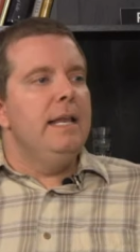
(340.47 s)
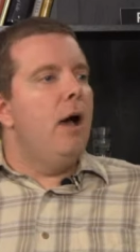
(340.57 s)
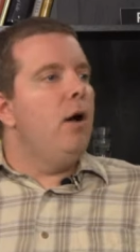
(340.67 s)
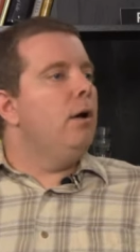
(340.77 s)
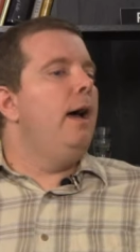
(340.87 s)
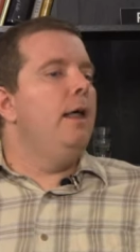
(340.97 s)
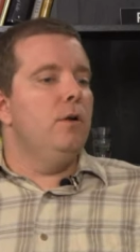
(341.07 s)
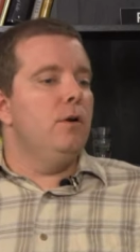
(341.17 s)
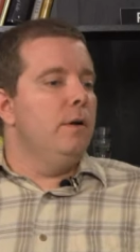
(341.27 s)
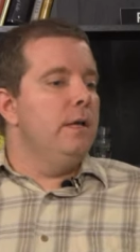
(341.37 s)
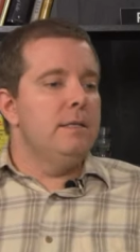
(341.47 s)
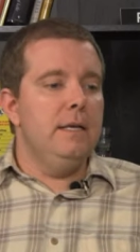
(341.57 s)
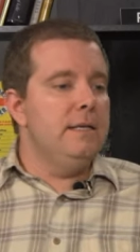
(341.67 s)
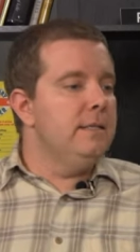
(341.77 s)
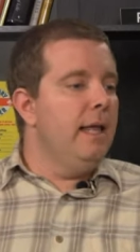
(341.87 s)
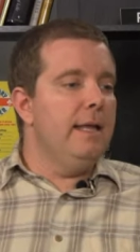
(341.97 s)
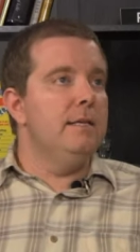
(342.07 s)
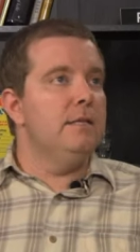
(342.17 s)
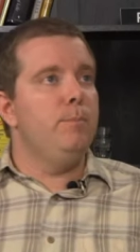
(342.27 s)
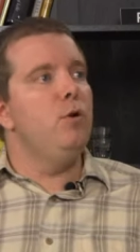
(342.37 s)
Now Cutler is like
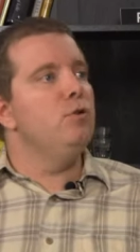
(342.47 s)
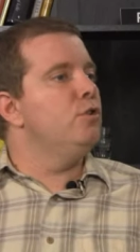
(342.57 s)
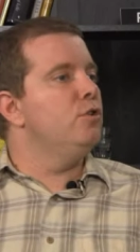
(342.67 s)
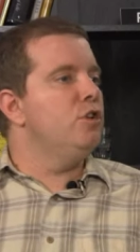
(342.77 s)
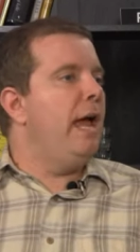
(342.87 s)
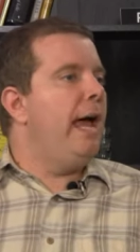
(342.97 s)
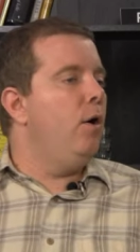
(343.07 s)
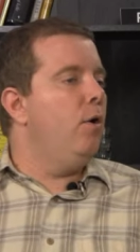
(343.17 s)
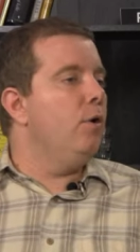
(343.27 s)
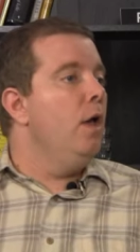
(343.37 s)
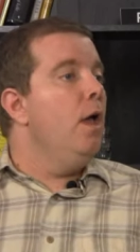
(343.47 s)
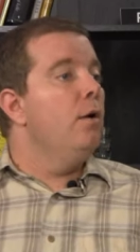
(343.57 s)
this poster child